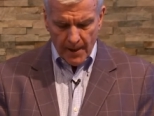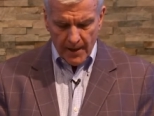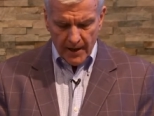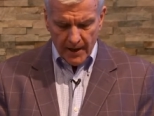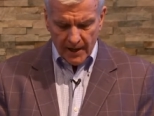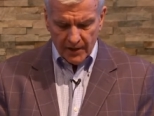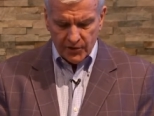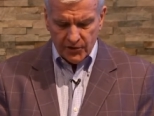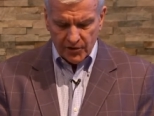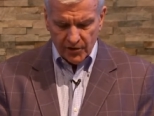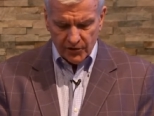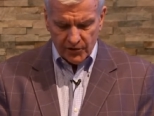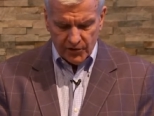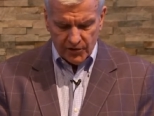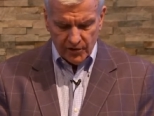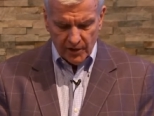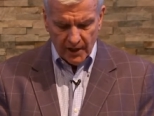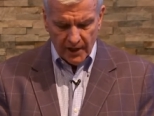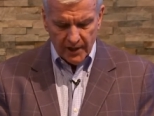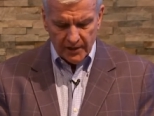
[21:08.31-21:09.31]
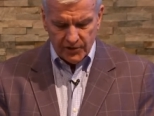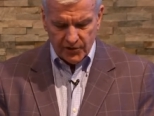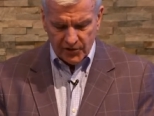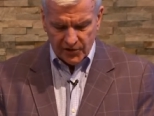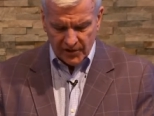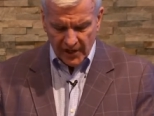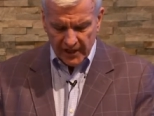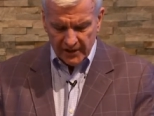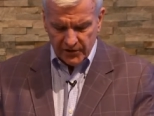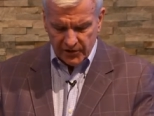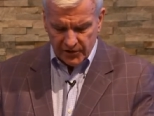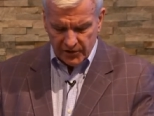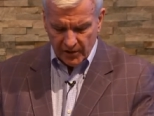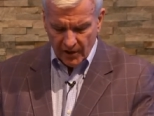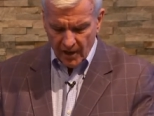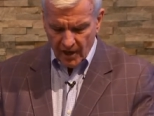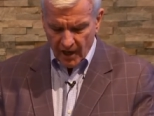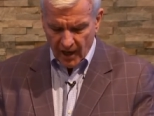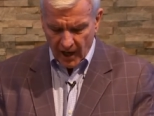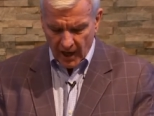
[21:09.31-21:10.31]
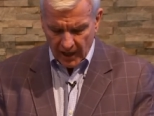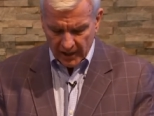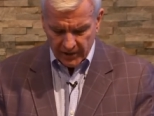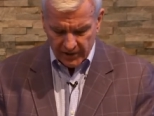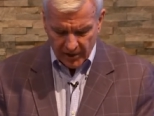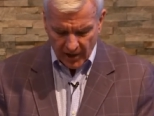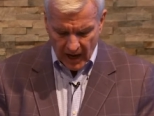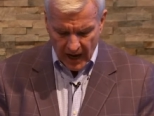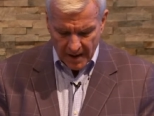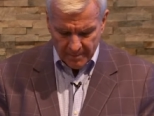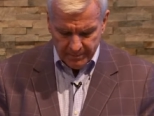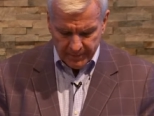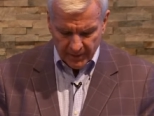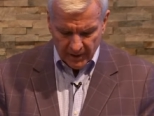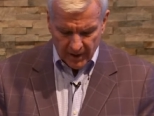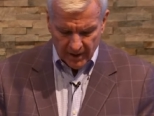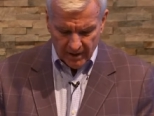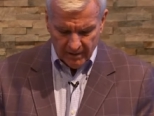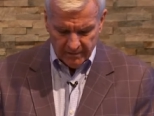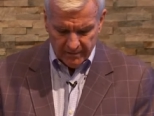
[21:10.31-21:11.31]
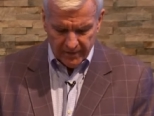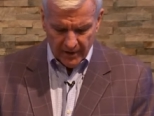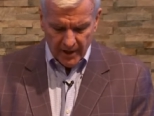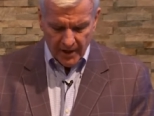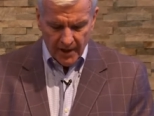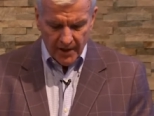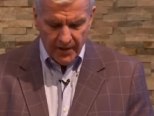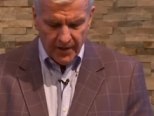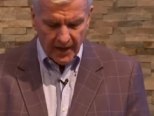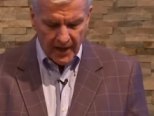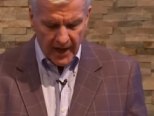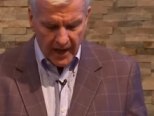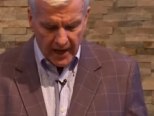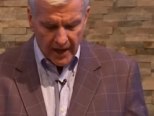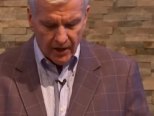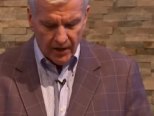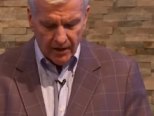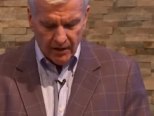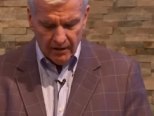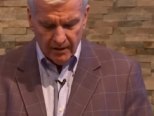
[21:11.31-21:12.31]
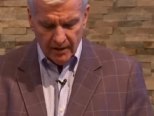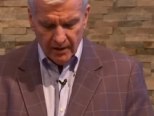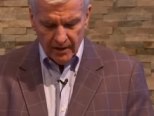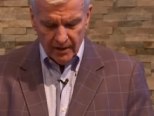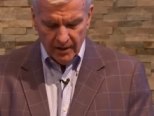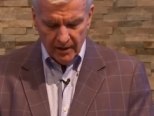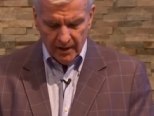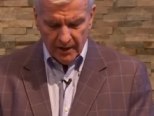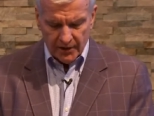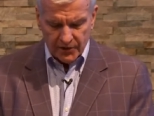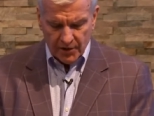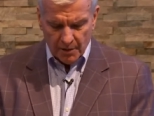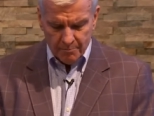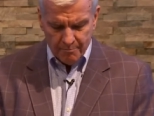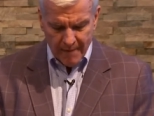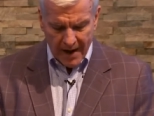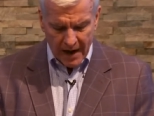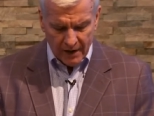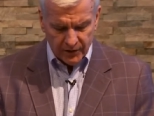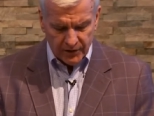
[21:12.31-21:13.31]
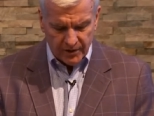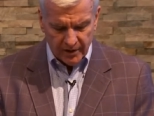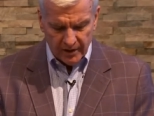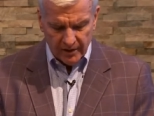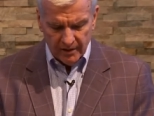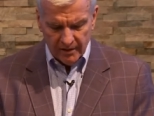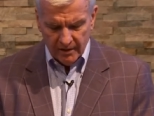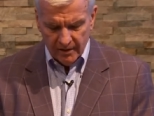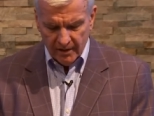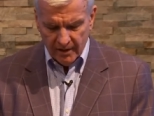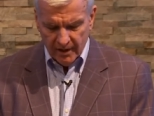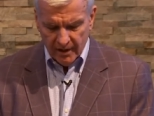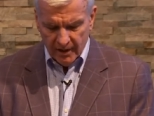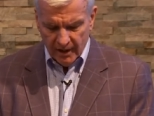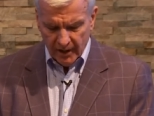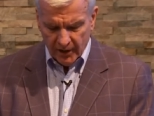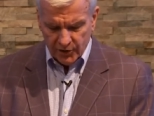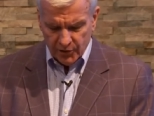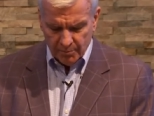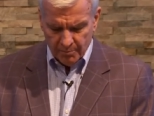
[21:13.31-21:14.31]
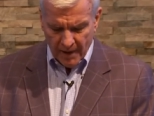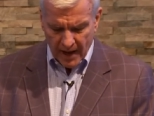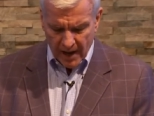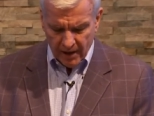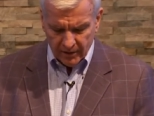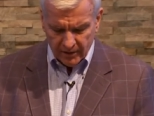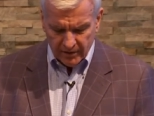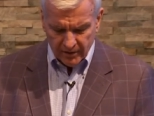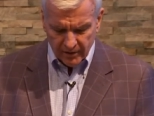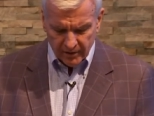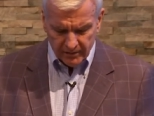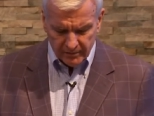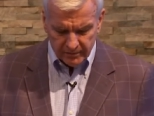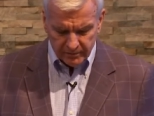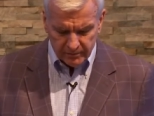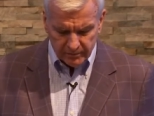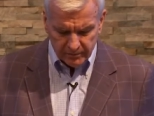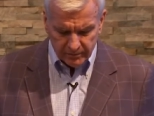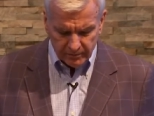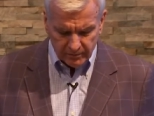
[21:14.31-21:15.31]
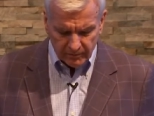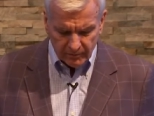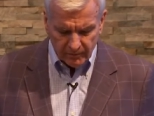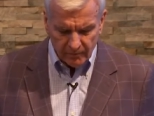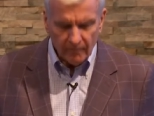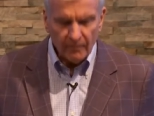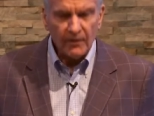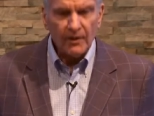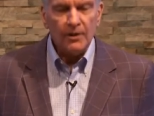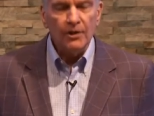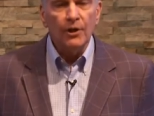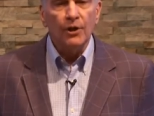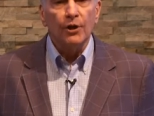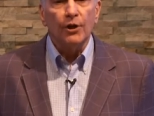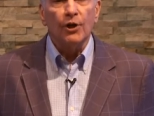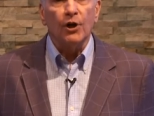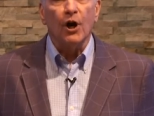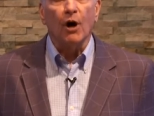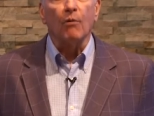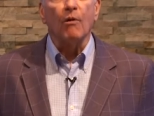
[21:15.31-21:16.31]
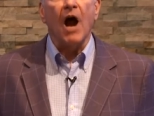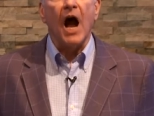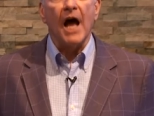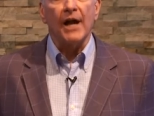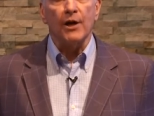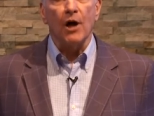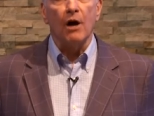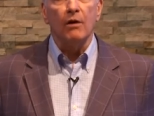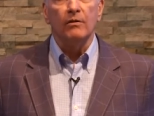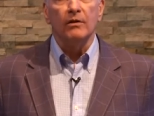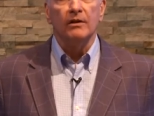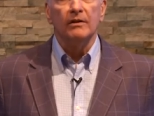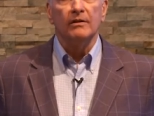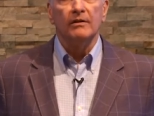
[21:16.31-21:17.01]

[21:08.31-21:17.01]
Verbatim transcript: It's, it sits on top of the hill, it's a mountain, it's Mount Corcovado.